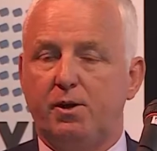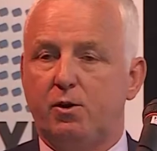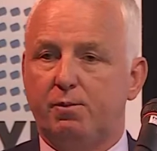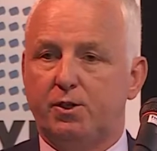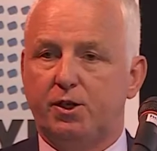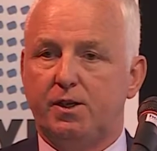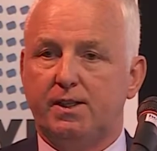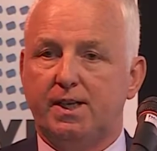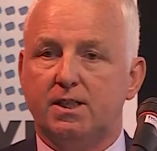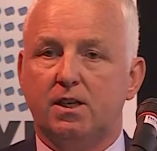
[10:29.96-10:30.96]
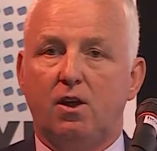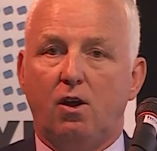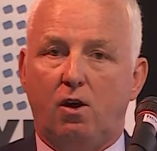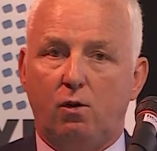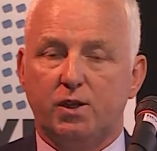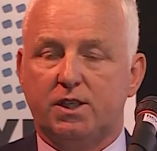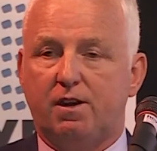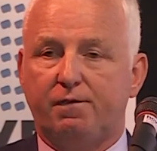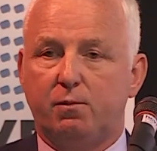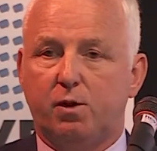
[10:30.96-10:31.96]
opportunities, all the
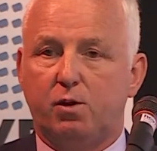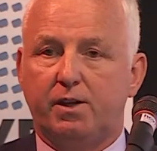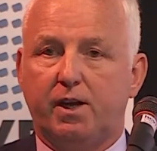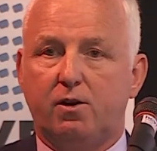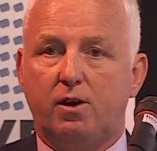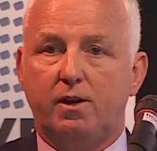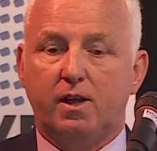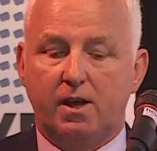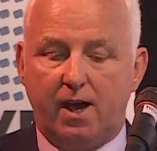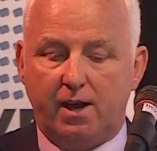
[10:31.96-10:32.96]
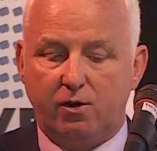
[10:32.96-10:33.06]
stuff that we're working on, and